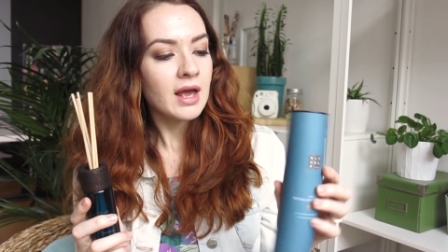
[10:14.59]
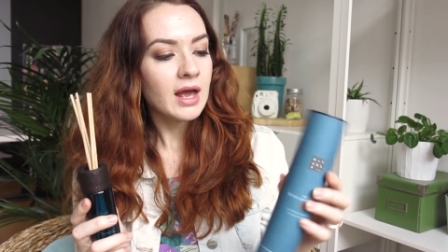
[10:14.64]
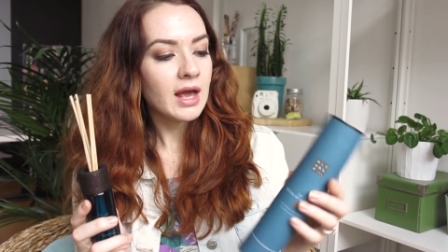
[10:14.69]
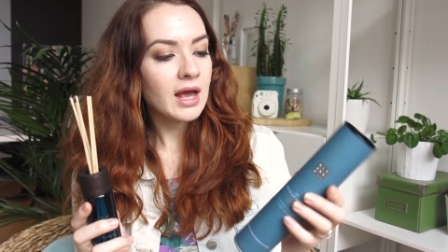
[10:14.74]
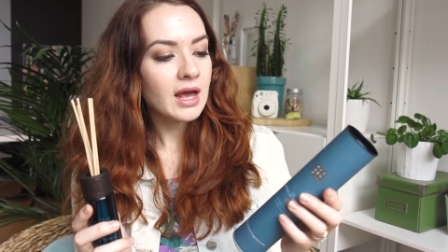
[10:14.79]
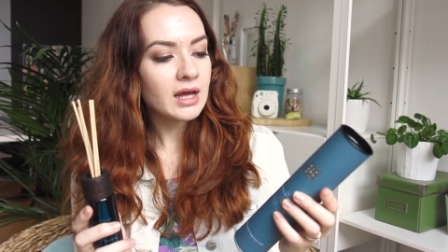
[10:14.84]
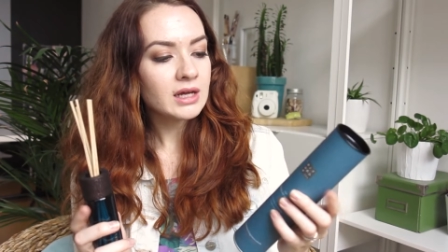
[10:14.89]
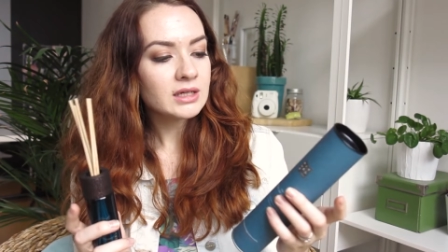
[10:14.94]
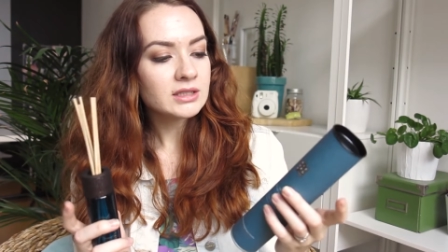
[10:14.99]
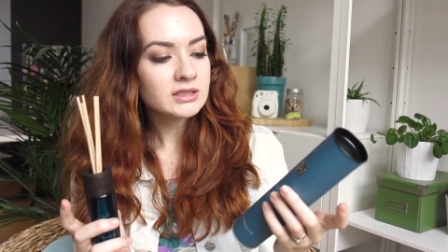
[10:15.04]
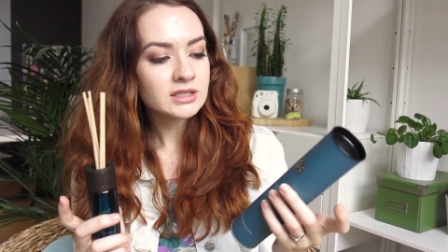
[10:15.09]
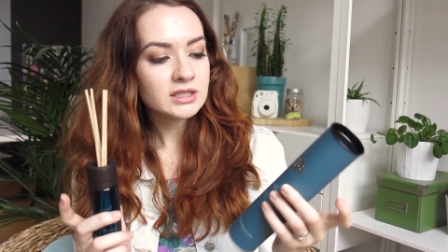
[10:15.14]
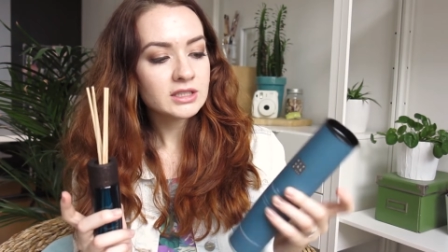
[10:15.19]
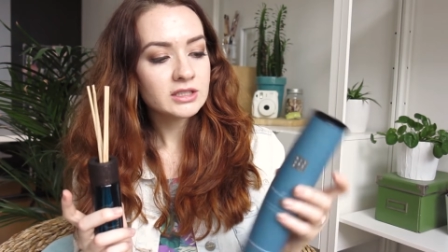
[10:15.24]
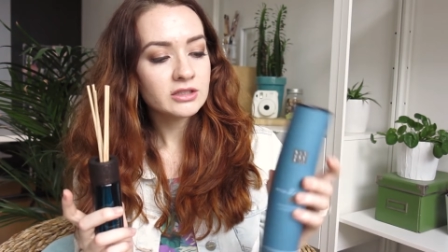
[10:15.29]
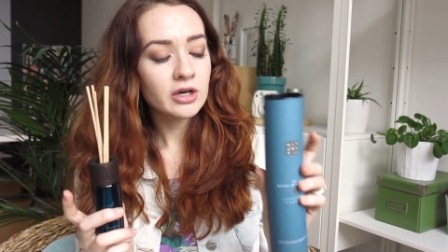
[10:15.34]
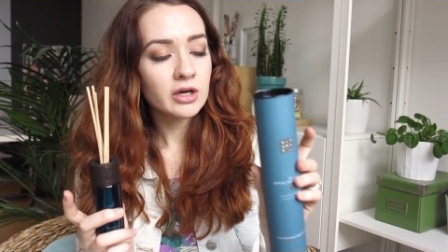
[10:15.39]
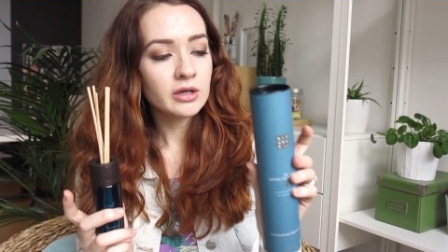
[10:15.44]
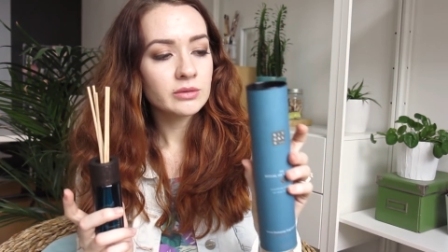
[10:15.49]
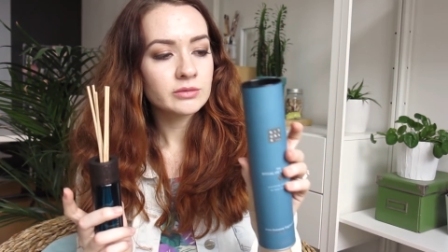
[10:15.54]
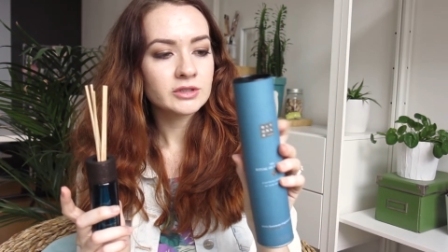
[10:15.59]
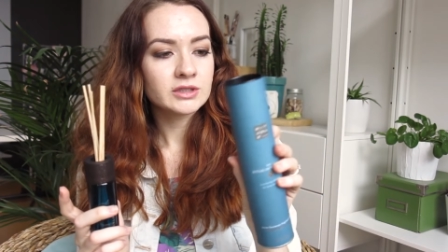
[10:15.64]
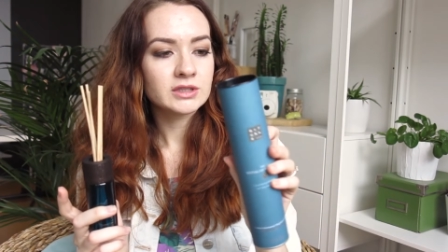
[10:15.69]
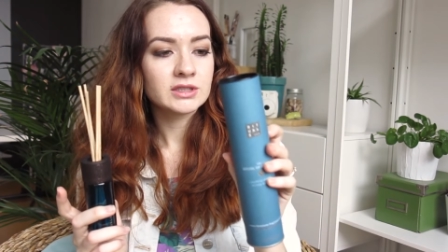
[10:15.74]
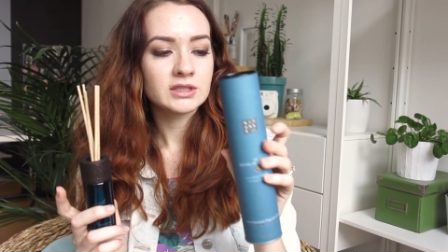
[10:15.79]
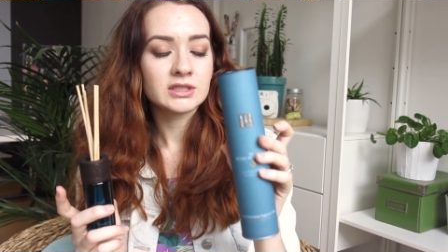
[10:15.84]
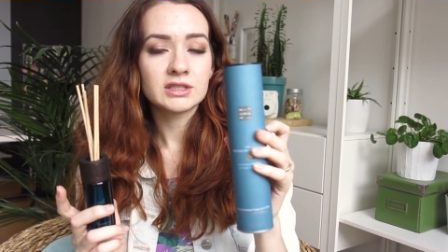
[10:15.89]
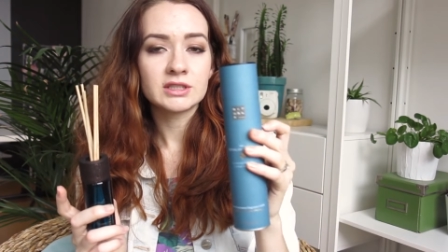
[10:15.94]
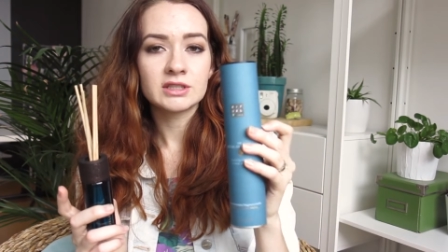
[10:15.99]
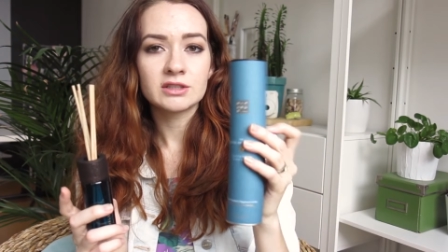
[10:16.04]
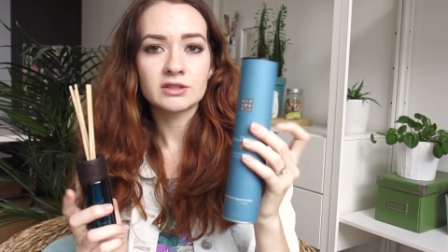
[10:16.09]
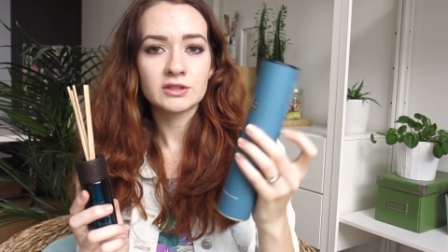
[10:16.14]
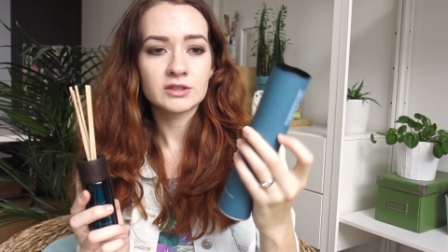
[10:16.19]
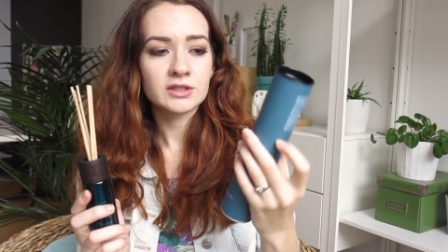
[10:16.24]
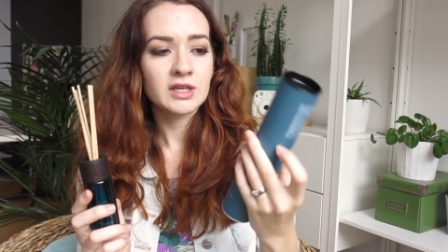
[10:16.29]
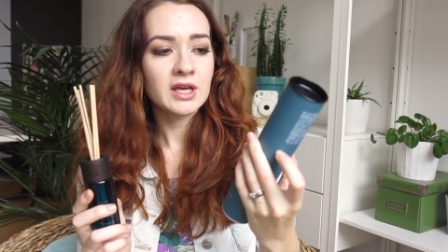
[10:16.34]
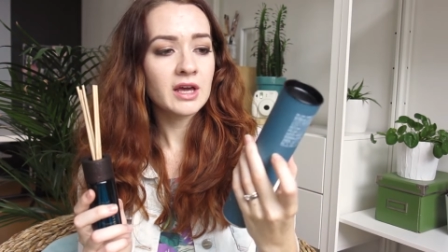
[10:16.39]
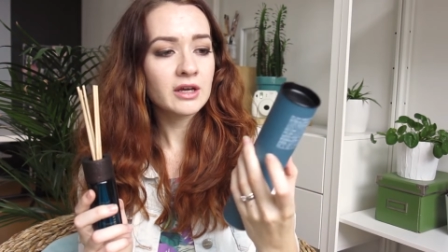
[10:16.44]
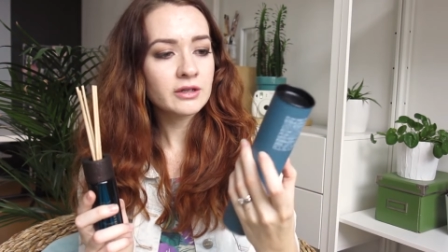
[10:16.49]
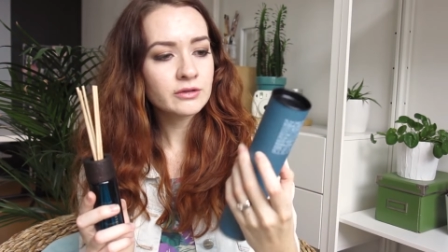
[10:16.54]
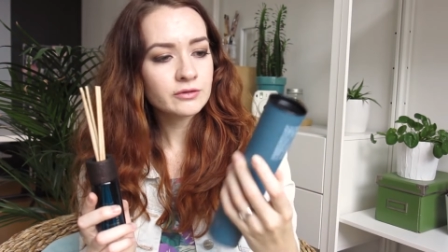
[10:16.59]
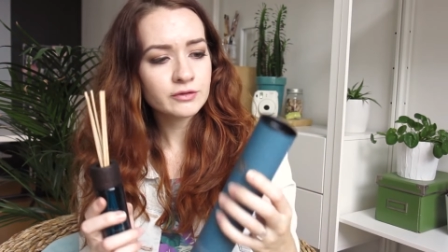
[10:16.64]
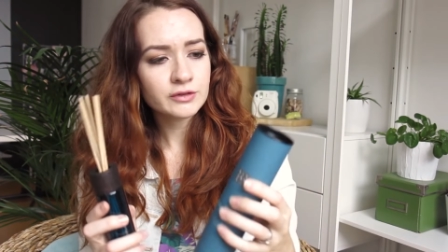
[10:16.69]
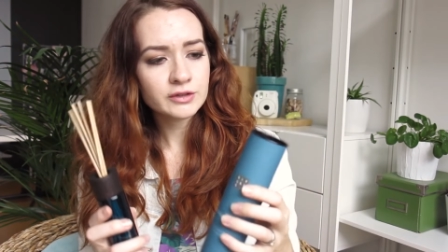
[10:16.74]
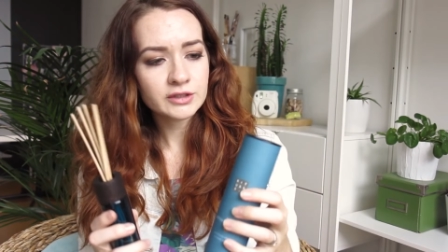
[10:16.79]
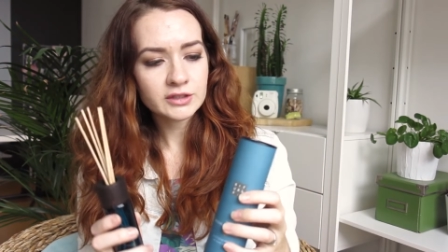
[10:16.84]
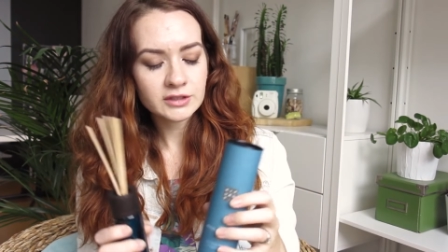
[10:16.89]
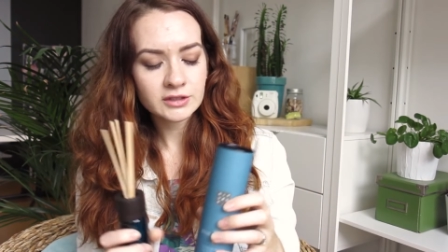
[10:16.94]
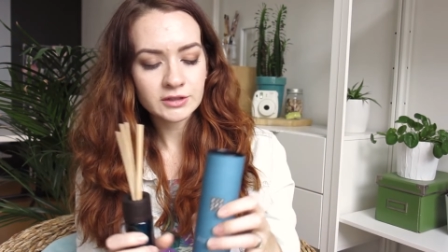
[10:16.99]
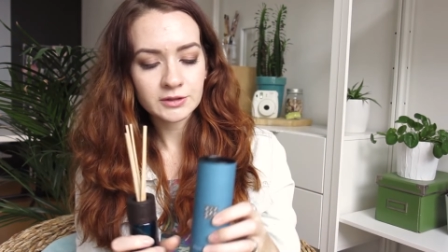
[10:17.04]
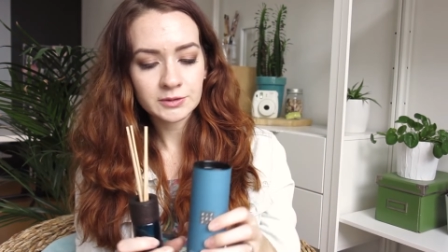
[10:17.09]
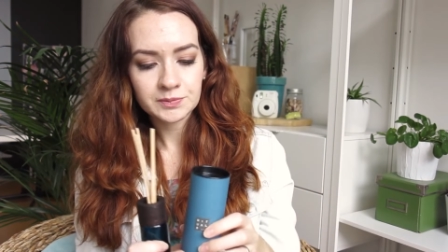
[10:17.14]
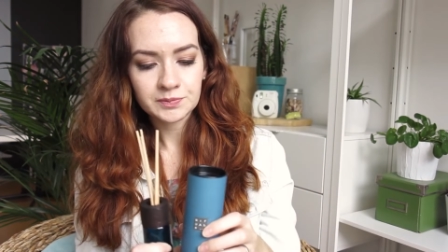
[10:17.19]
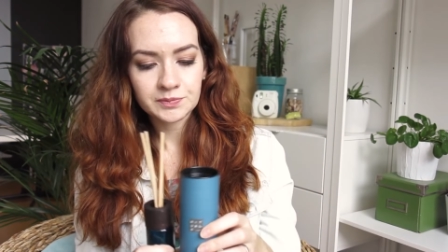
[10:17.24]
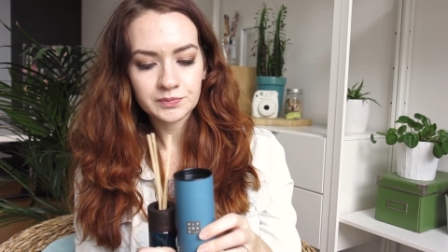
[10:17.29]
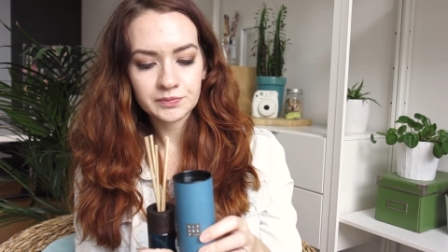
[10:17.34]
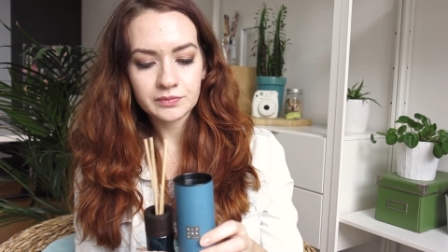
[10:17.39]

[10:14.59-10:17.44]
And it comes in this canvas